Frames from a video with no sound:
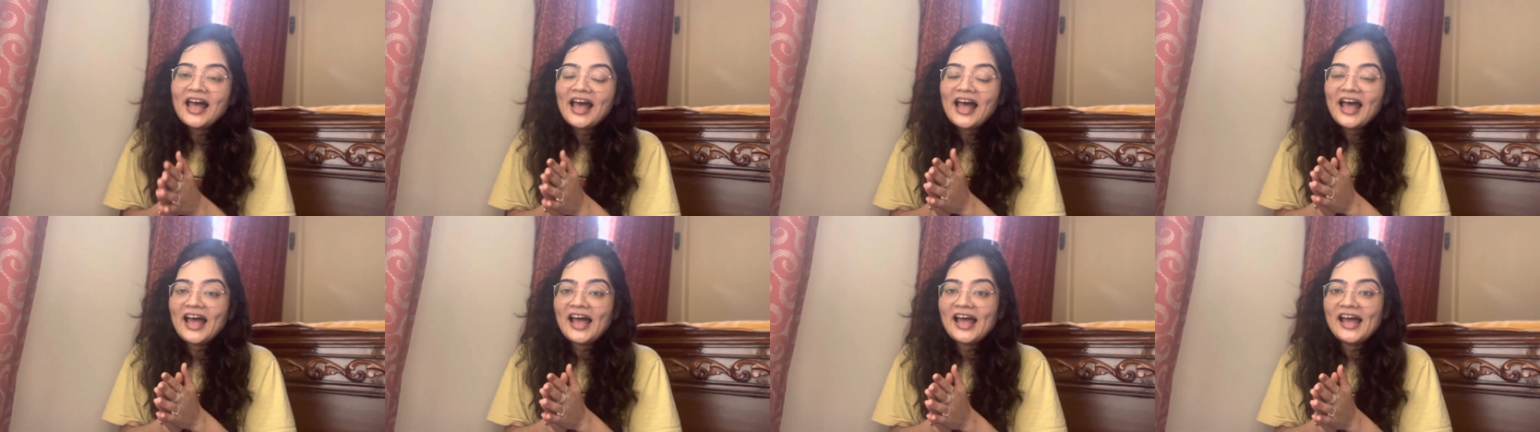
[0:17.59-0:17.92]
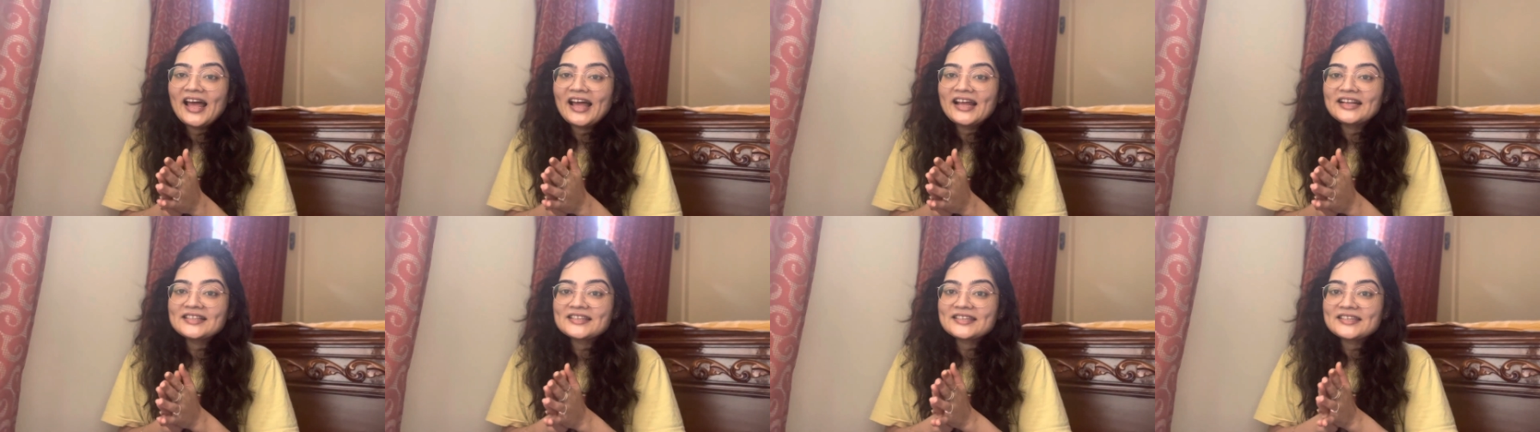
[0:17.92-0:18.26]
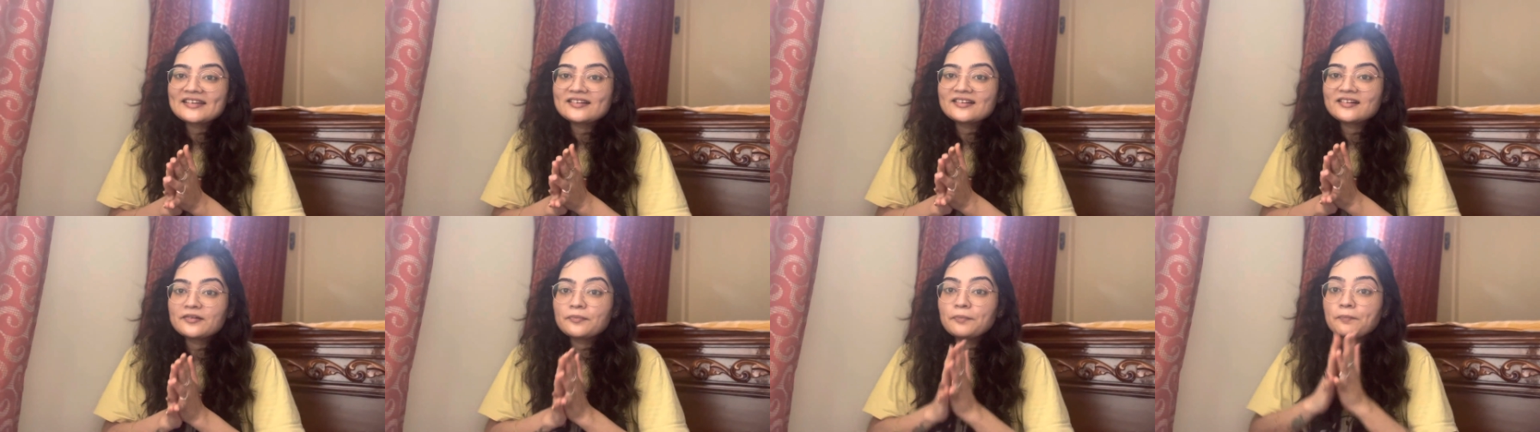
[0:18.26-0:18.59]

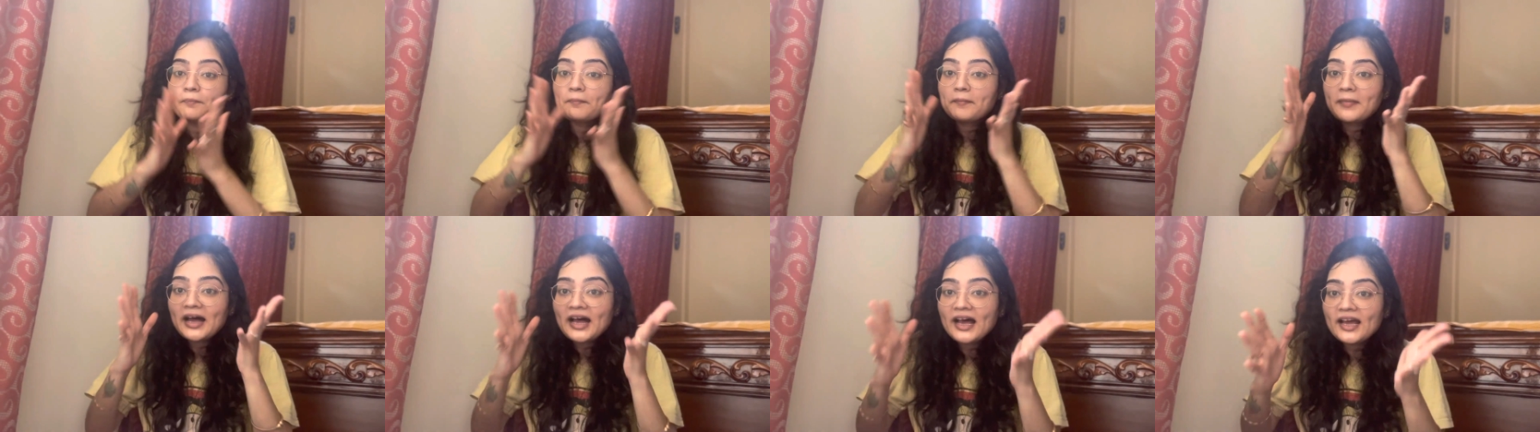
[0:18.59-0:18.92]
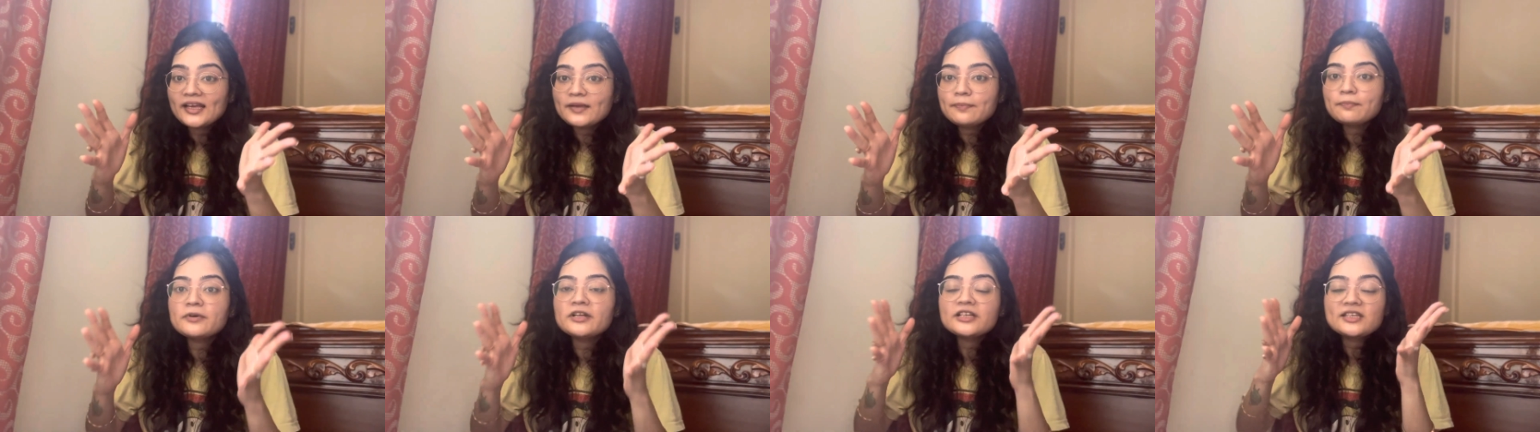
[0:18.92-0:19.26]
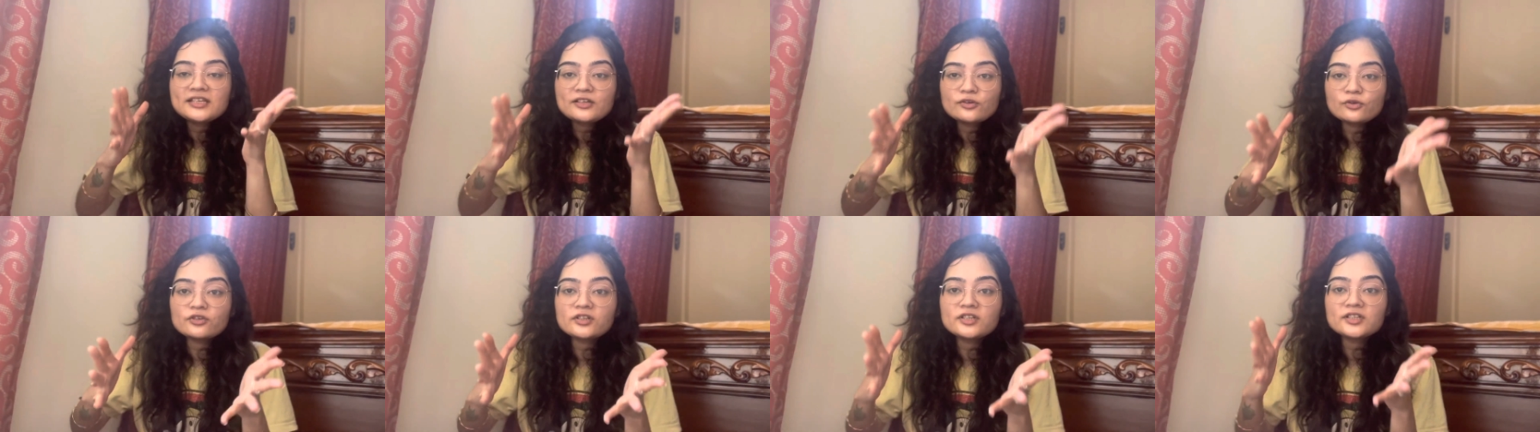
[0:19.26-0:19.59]
and my
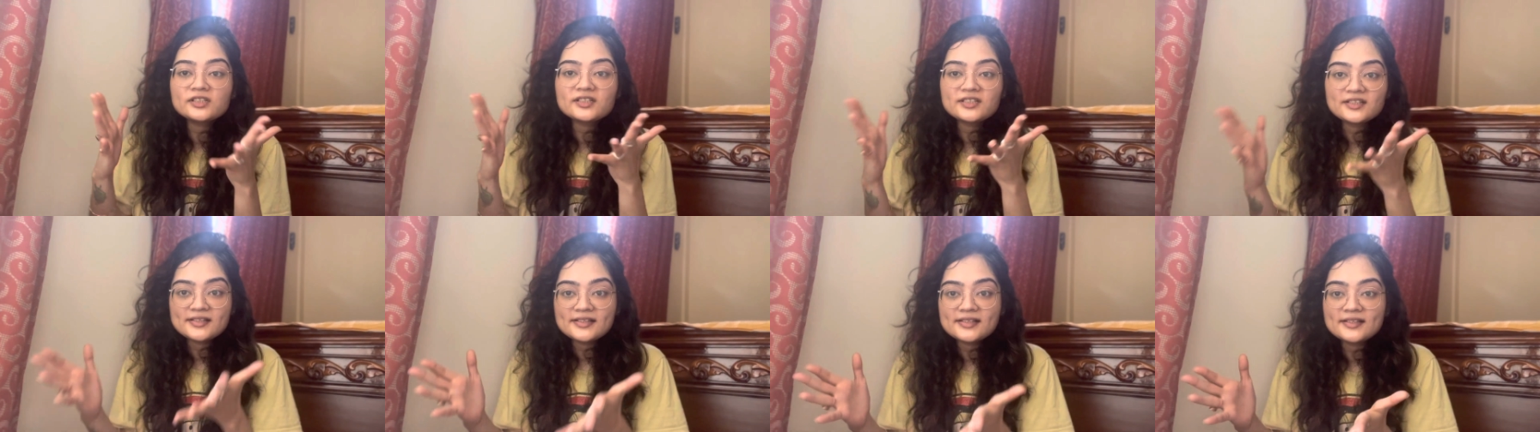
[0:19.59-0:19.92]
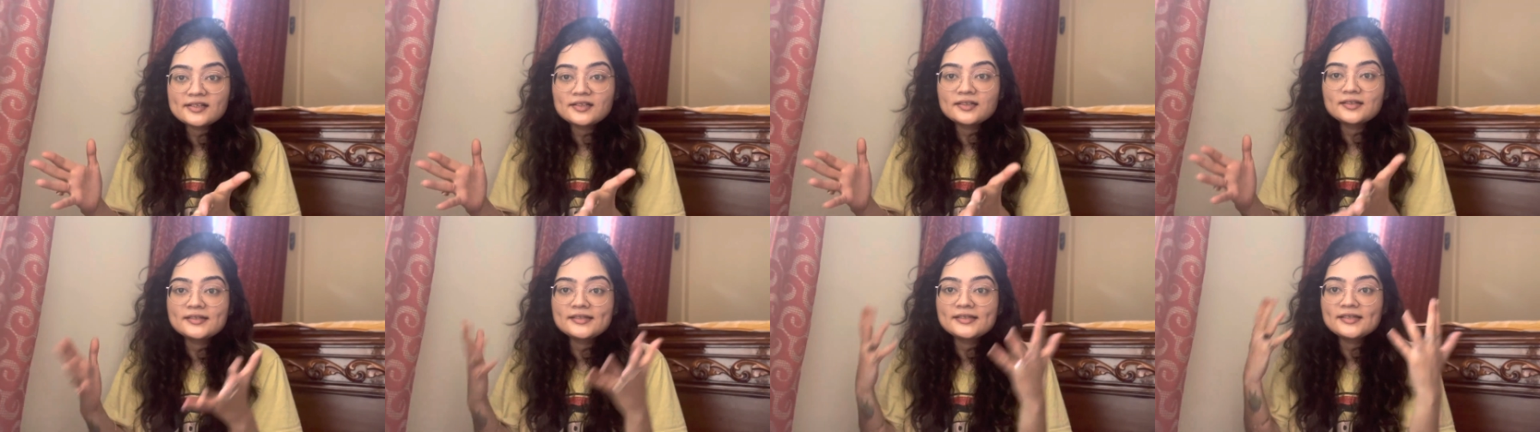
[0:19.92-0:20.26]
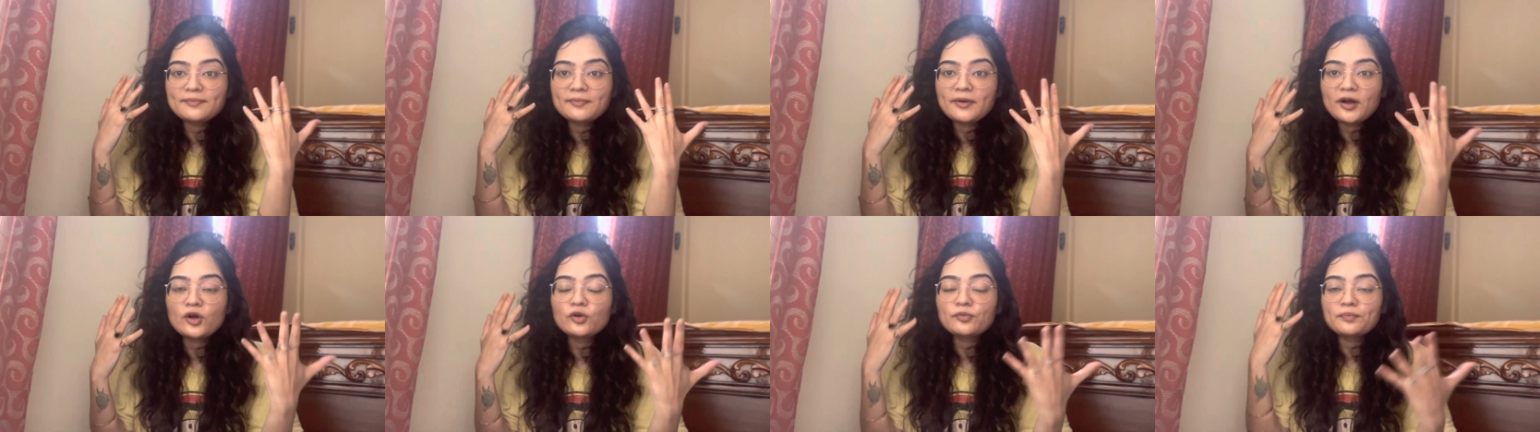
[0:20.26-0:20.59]
particular concerns
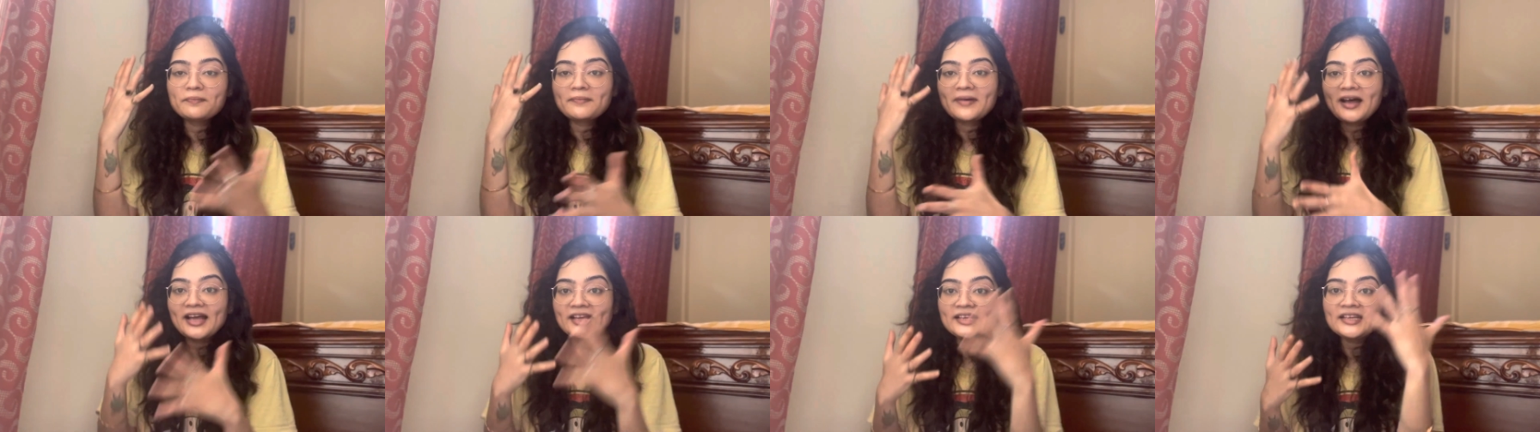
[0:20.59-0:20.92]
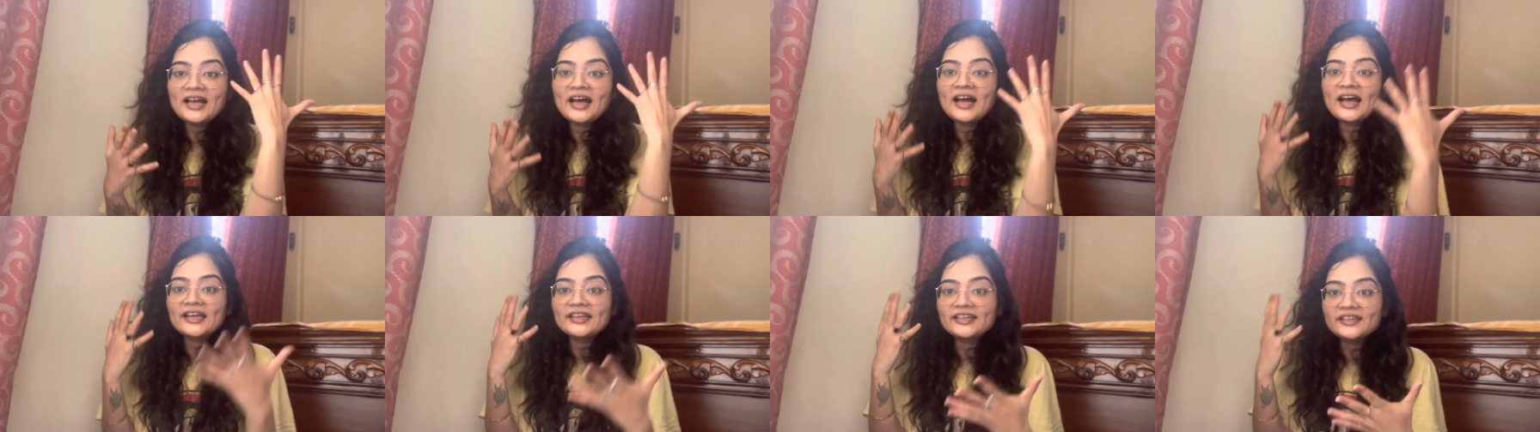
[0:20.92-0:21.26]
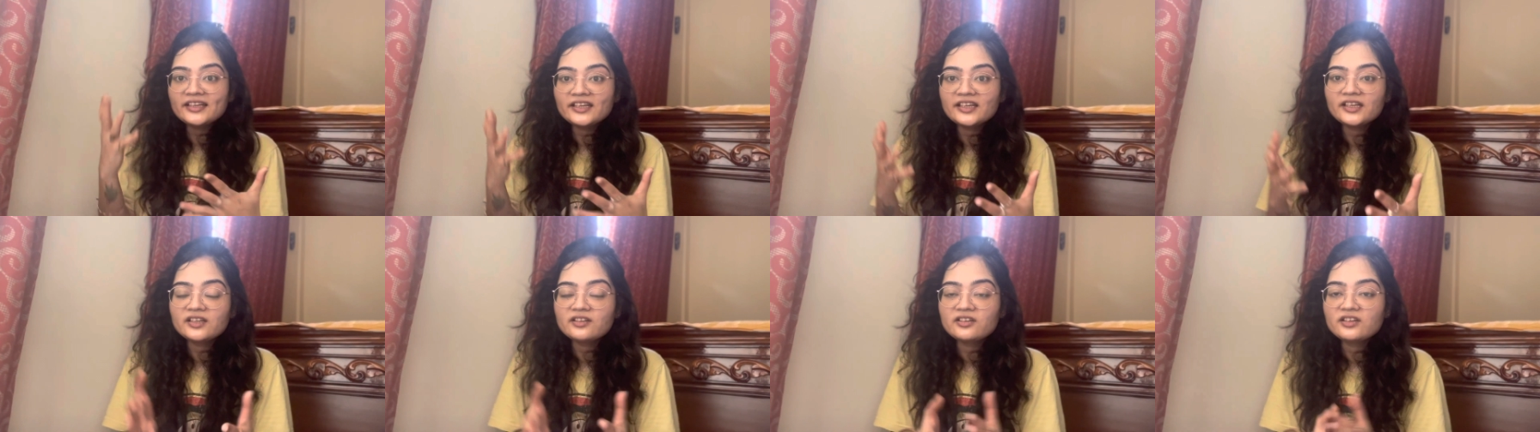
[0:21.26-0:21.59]
about my eye
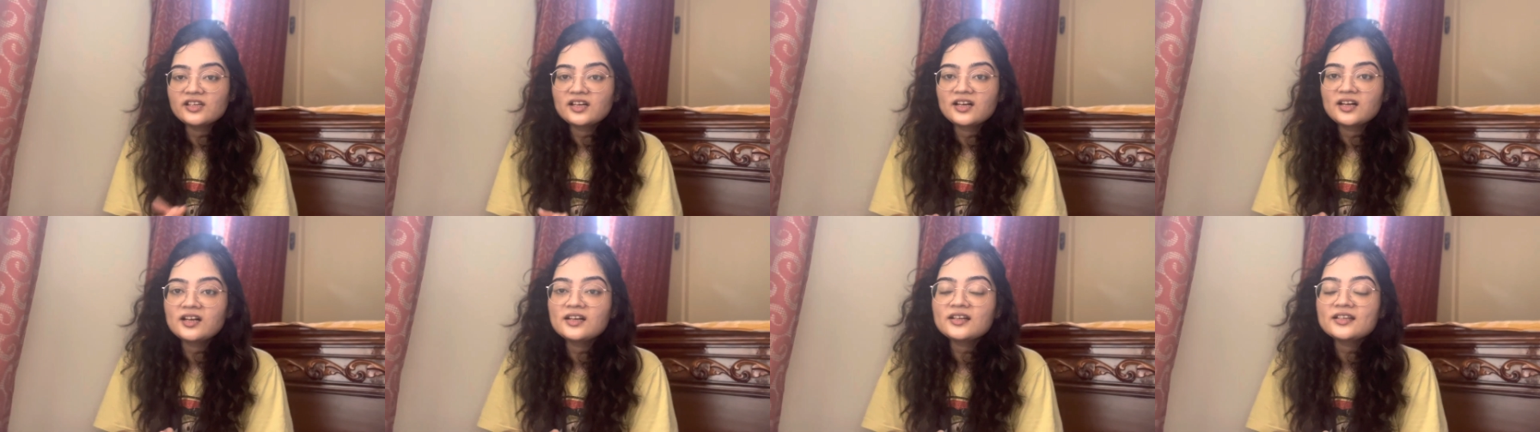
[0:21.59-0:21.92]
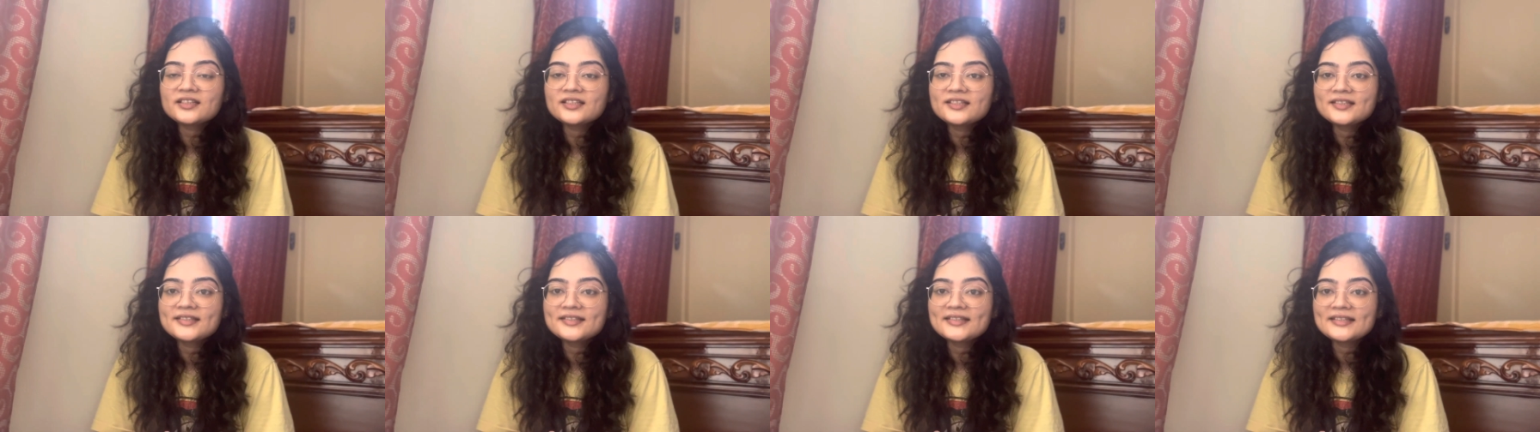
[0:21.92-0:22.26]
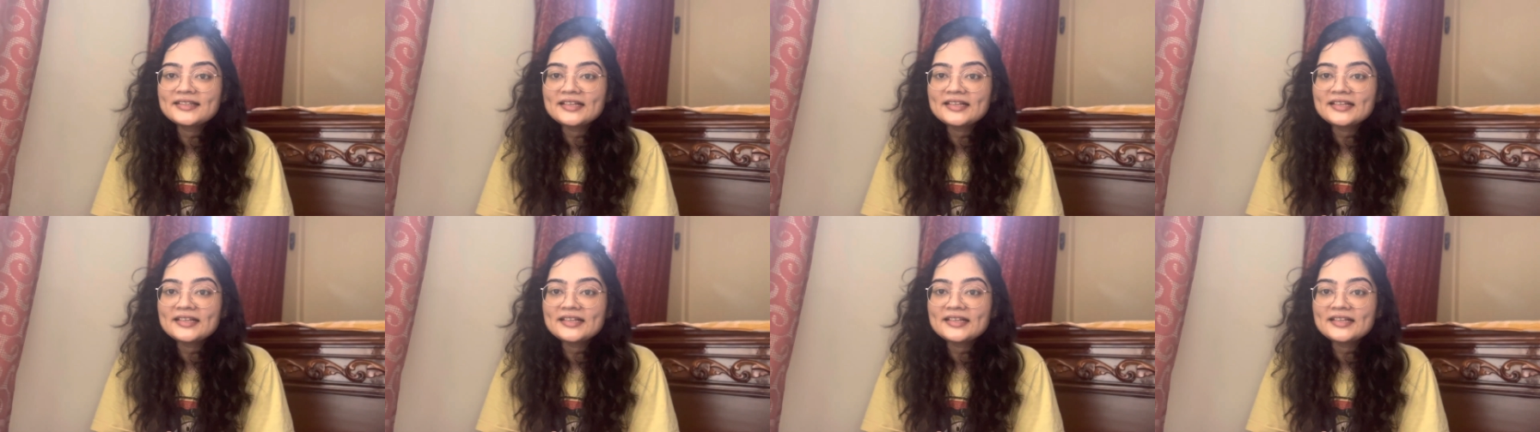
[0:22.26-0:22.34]
area is